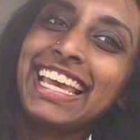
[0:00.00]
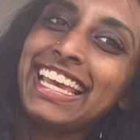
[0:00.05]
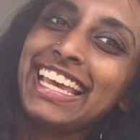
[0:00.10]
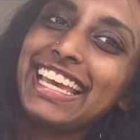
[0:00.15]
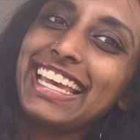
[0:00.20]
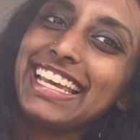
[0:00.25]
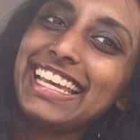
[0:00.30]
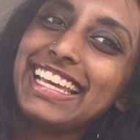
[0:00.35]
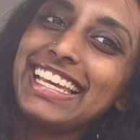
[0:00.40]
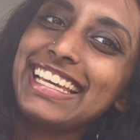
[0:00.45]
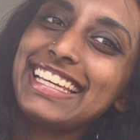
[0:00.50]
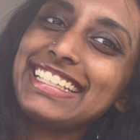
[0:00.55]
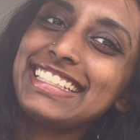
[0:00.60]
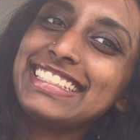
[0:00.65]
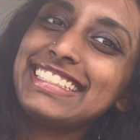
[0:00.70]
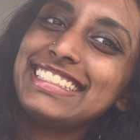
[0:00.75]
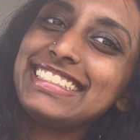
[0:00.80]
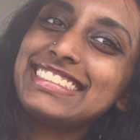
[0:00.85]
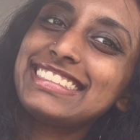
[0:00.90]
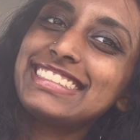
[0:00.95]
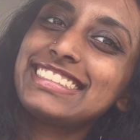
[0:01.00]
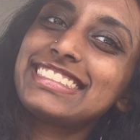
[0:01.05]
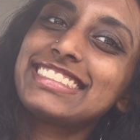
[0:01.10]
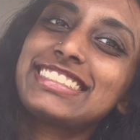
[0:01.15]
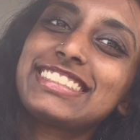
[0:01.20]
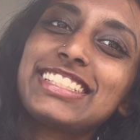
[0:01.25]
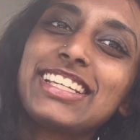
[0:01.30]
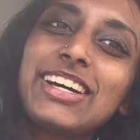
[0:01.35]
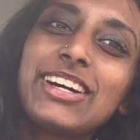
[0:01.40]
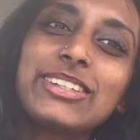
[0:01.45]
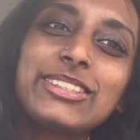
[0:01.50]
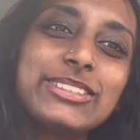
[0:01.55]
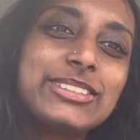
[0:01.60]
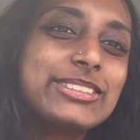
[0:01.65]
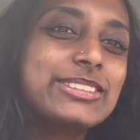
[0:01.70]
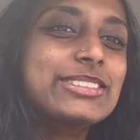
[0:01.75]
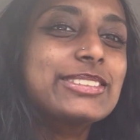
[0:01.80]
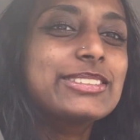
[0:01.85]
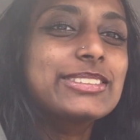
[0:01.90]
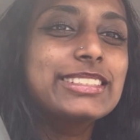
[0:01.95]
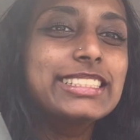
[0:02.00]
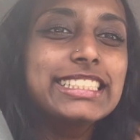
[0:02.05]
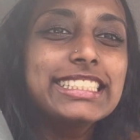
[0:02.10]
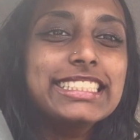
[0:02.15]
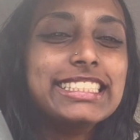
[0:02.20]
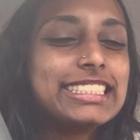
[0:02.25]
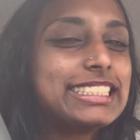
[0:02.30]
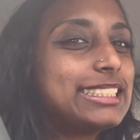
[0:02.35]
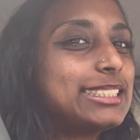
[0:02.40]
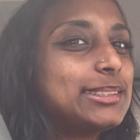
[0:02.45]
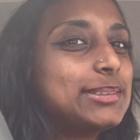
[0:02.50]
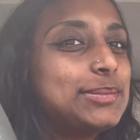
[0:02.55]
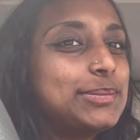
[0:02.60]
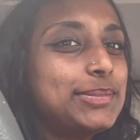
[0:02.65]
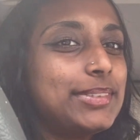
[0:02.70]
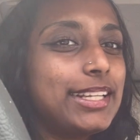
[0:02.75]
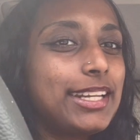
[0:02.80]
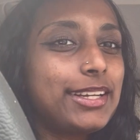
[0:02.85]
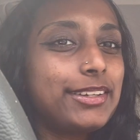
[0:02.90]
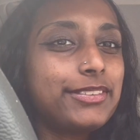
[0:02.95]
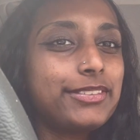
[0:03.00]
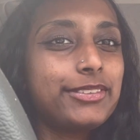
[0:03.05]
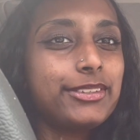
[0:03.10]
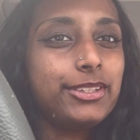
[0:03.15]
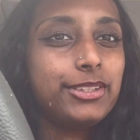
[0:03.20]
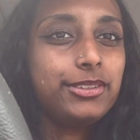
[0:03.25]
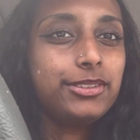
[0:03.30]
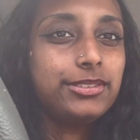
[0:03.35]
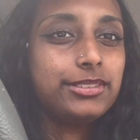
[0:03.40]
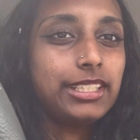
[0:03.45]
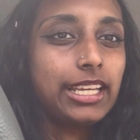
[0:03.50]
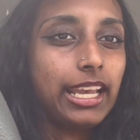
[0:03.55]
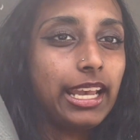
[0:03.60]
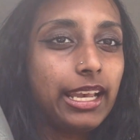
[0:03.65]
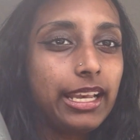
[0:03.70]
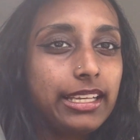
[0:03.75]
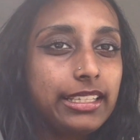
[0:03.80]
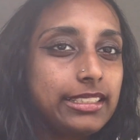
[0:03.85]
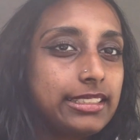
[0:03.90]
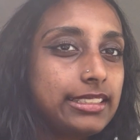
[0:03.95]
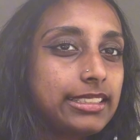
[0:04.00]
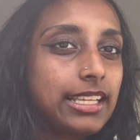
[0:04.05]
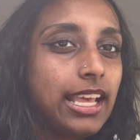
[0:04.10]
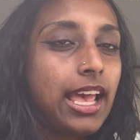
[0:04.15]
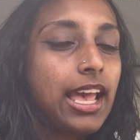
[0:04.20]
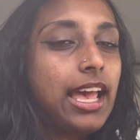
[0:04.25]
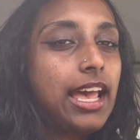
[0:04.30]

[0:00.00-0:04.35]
Hey! So it's been a few days